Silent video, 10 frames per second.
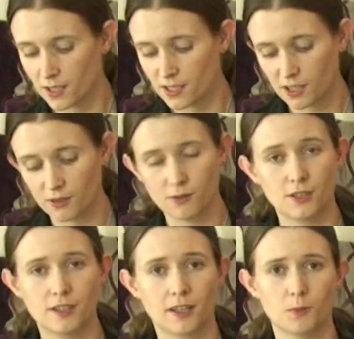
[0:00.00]
So
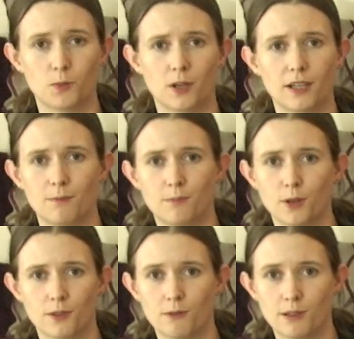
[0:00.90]
you'd think, why
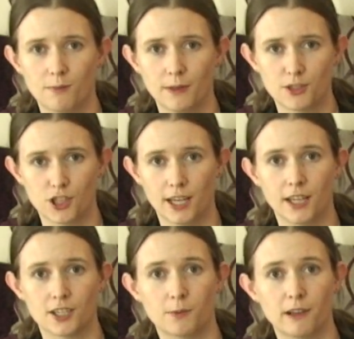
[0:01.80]
bother with training
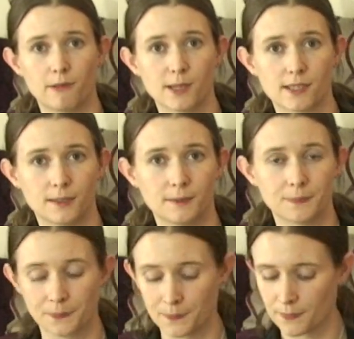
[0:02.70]
her to wear a muzzle?
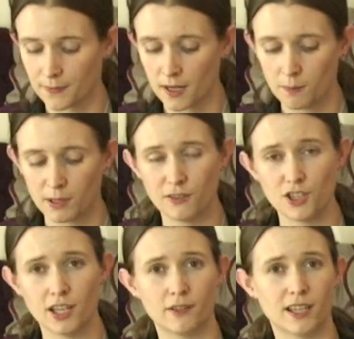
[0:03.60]
But if
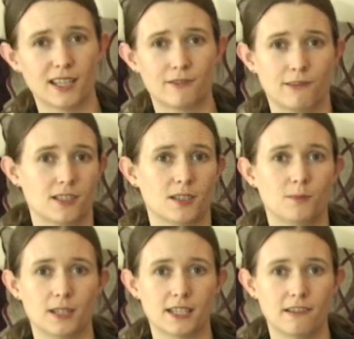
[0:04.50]
she ever had, for
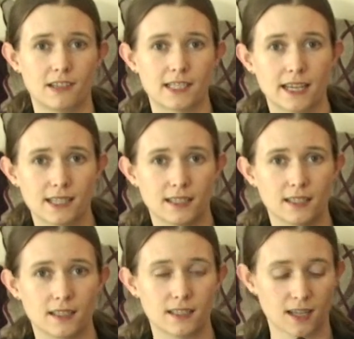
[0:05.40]
example, a serious
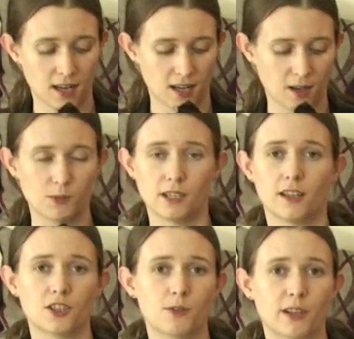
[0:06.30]
accident and was in
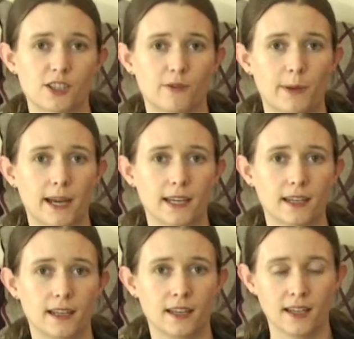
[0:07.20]
large amounts of
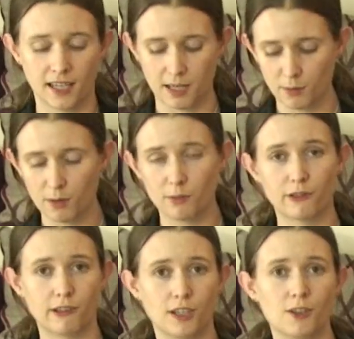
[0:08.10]
pain, it might be
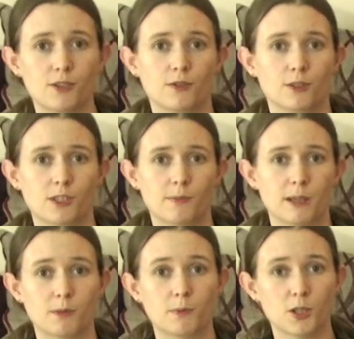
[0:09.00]
very useful to be
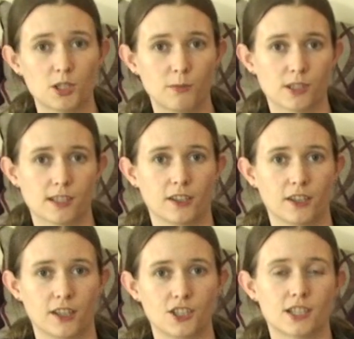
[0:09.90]
able to put a muzzle on
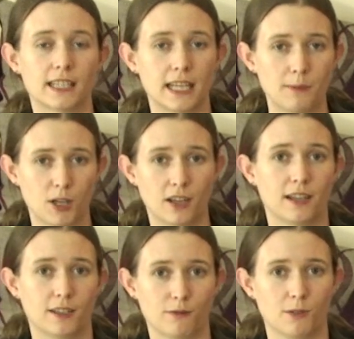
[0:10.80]
her just to keep her
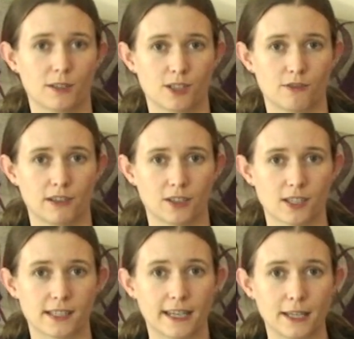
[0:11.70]
and everyone else around
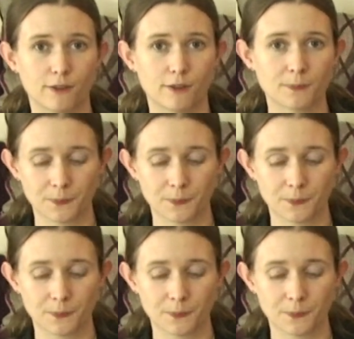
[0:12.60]
her safe.